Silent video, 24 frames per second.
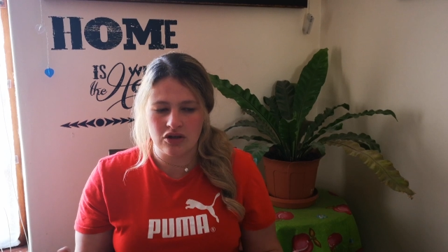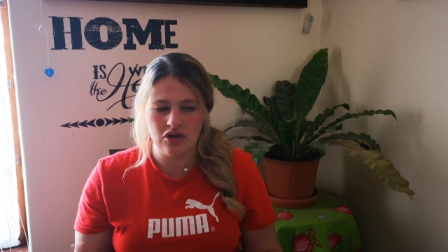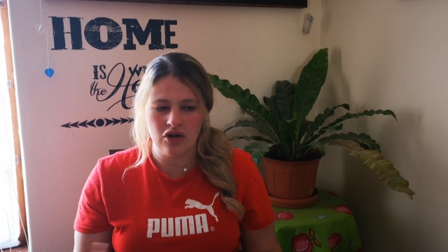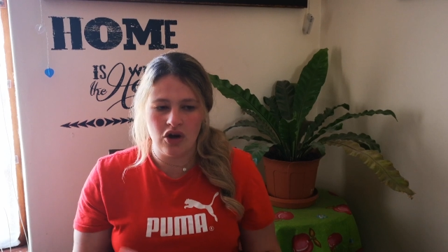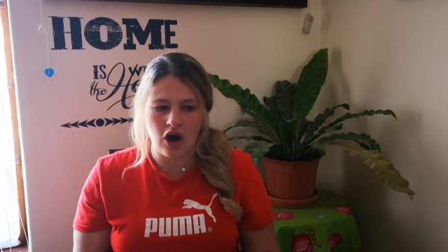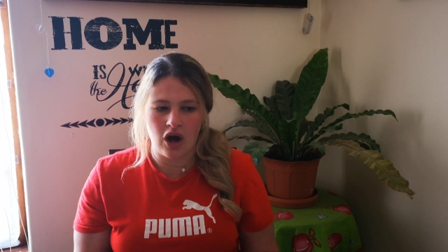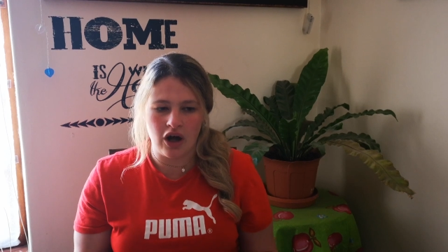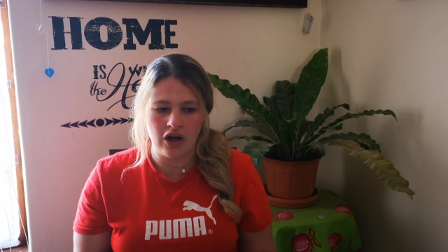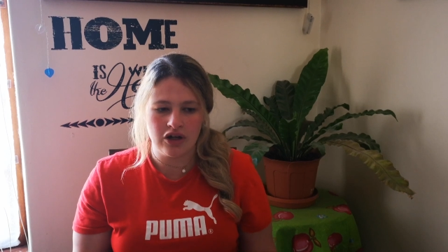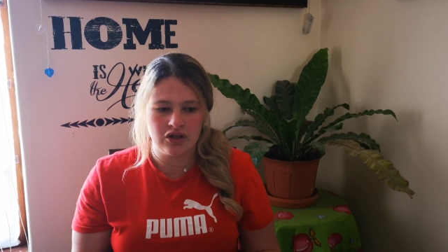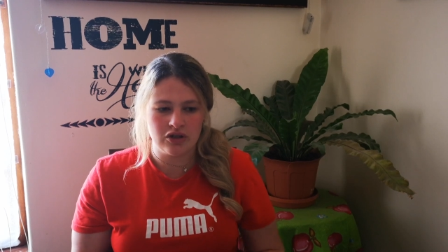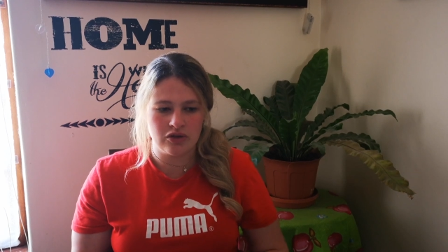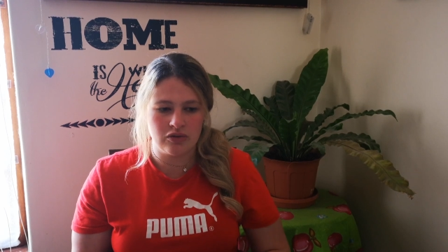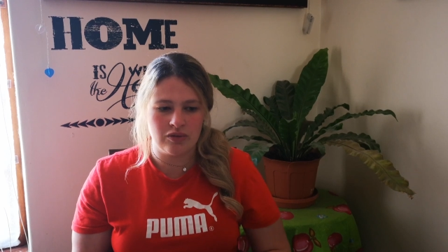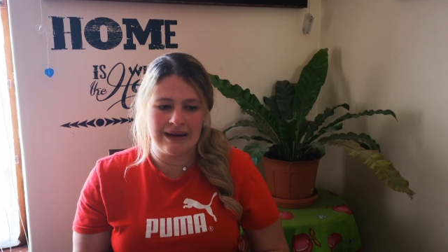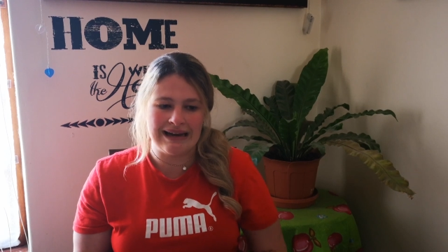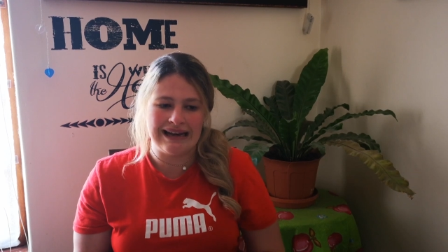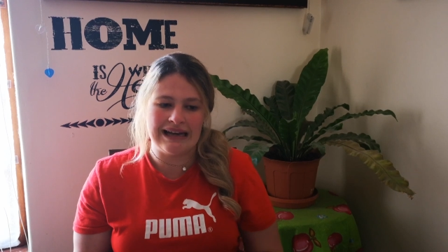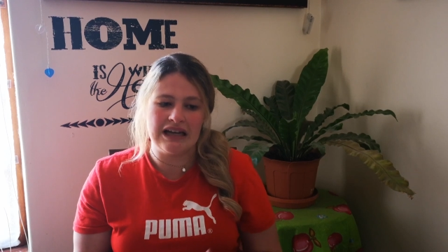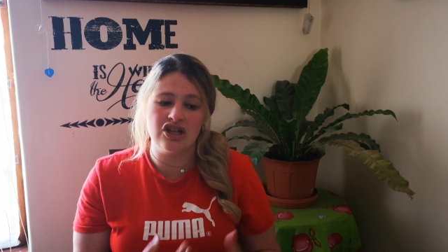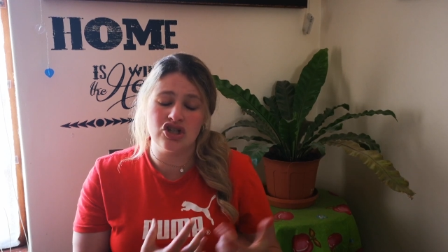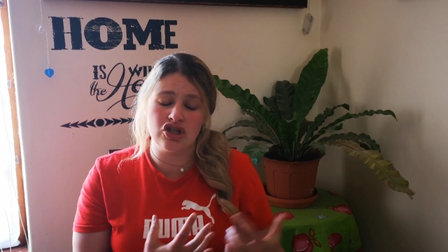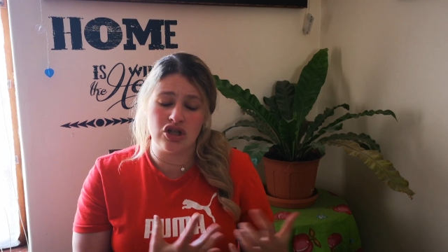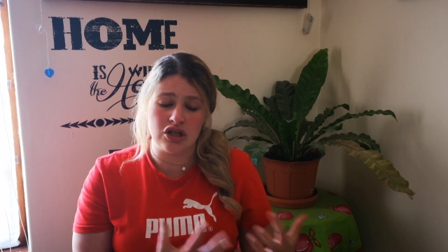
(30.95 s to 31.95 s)
not
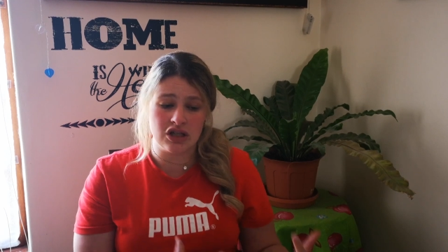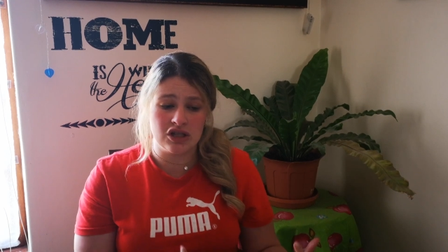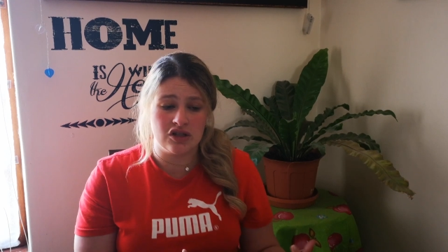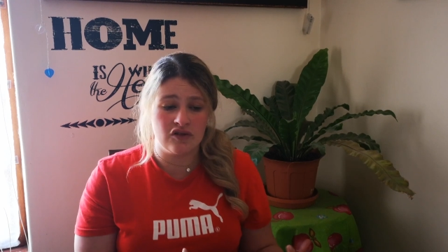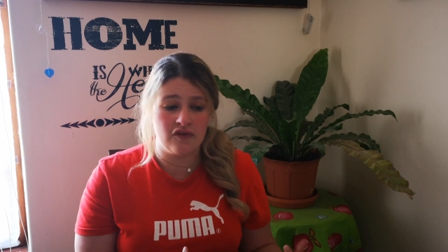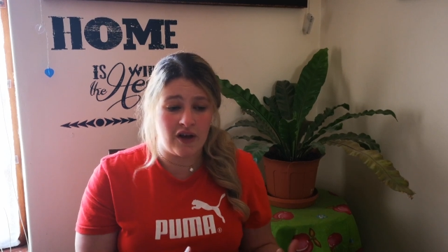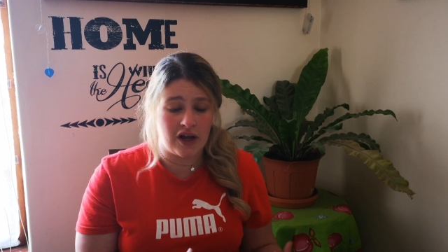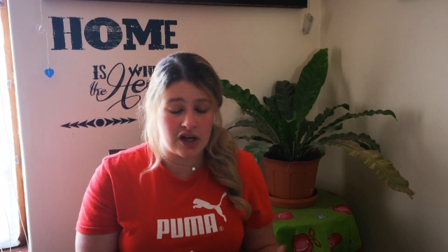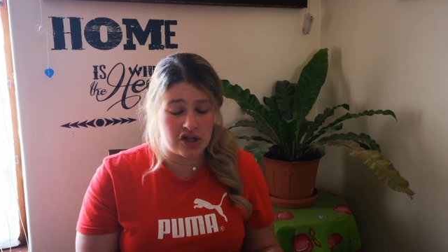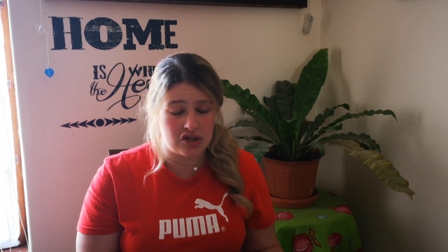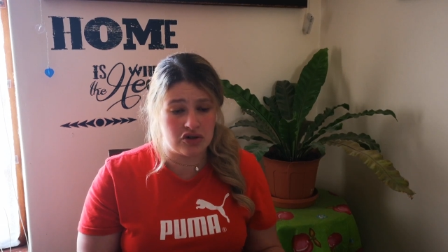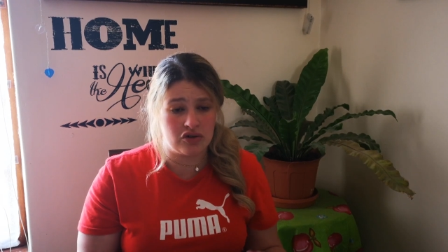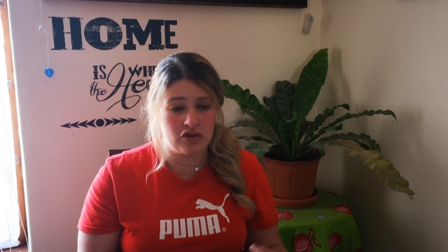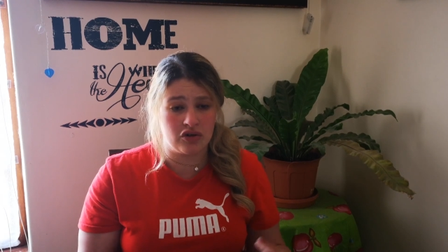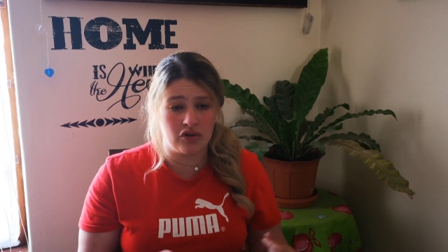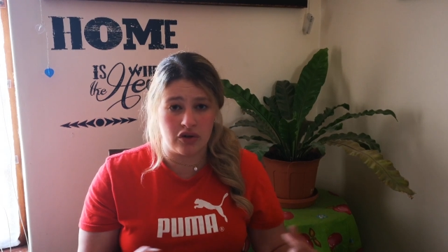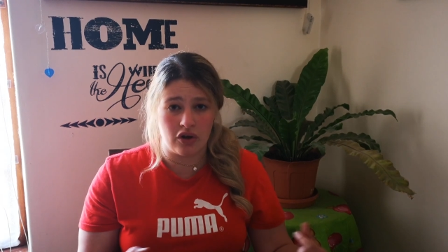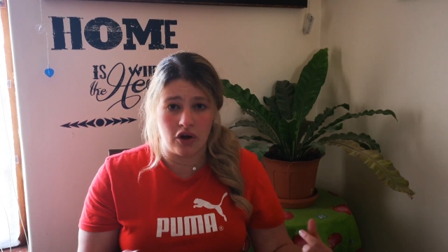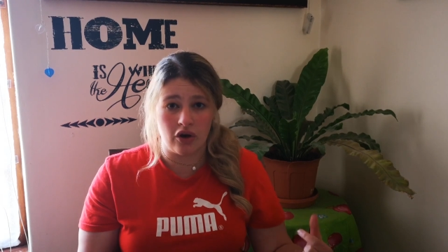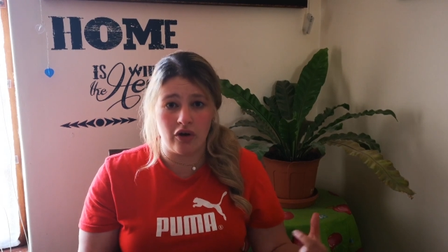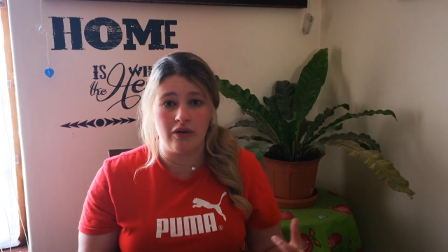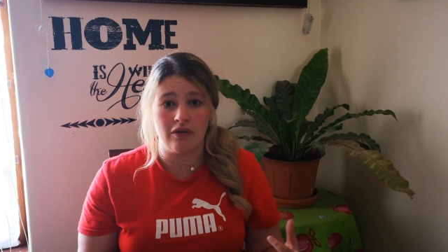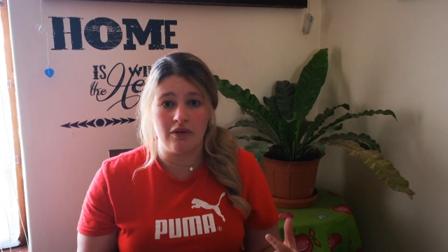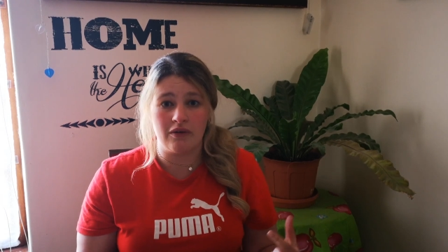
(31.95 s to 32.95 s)
really just fashion,
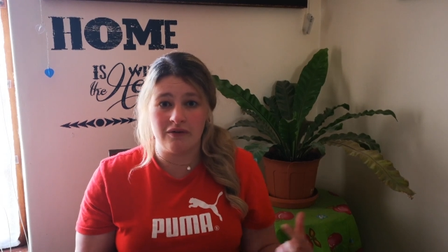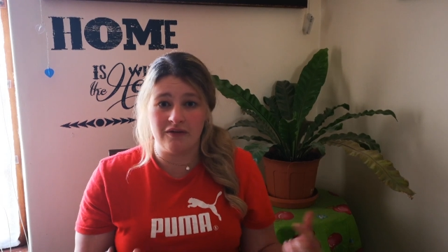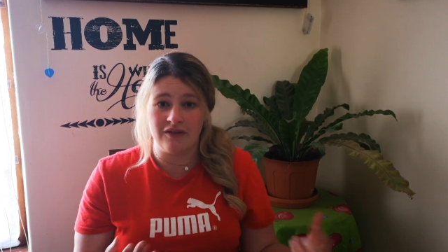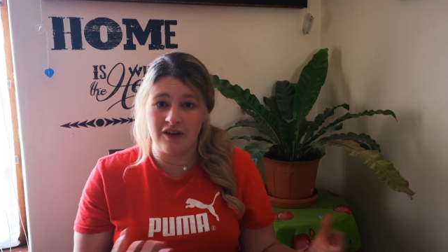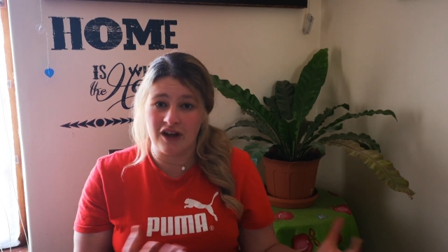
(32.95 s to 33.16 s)
although